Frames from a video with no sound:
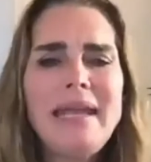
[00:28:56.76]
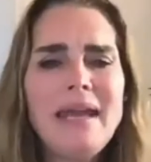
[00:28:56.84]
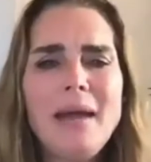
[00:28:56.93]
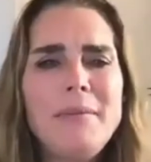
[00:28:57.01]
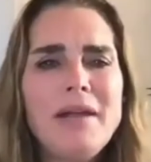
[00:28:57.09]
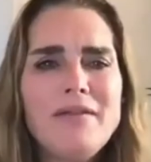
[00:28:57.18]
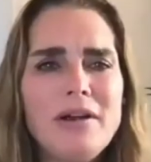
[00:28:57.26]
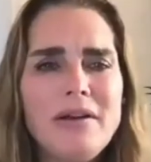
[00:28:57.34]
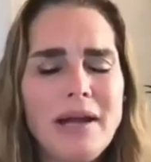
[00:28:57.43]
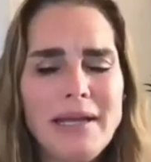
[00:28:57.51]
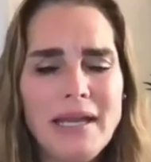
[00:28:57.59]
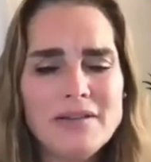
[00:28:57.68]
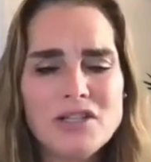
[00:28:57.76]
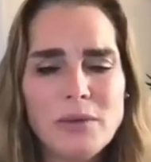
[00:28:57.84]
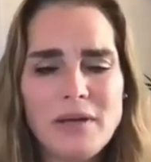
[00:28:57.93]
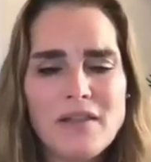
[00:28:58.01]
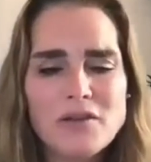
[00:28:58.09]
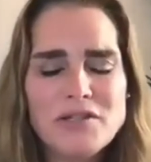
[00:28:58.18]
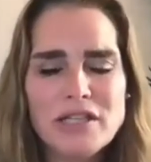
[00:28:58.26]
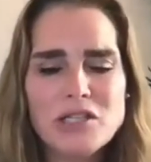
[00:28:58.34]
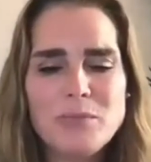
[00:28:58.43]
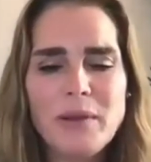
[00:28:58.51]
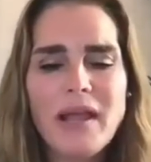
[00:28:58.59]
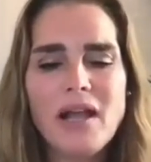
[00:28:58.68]
I can't do any of those
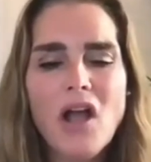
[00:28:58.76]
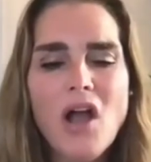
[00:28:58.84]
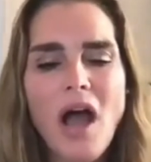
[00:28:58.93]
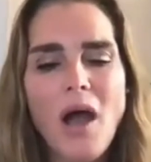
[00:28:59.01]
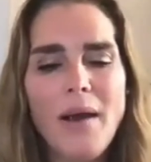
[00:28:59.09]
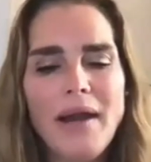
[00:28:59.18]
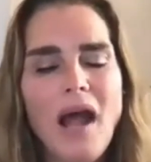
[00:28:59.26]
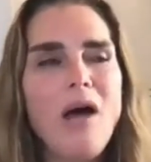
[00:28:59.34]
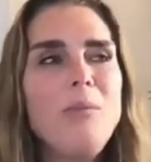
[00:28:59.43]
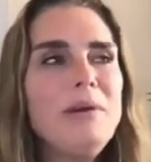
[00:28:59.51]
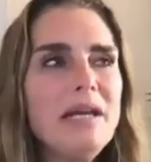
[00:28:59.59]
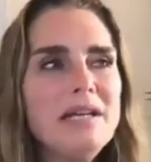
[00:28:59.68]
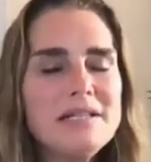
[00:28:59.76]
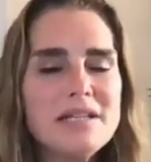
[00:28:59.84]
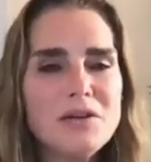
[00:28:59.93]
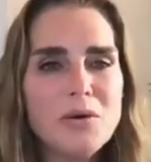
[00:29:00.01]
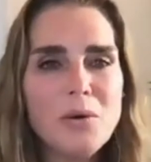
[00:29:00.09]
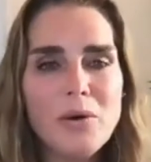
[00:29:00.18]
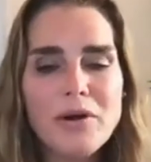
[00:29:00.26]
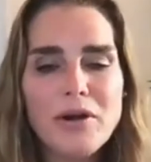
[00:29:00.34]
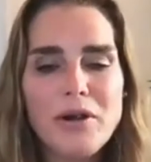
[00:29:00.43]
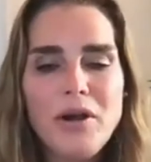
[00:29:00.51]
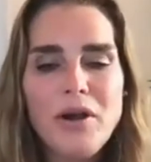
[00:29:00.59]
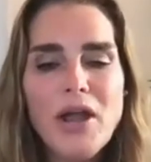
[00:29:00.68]
things. But like, all right, I'll begin a dinner order,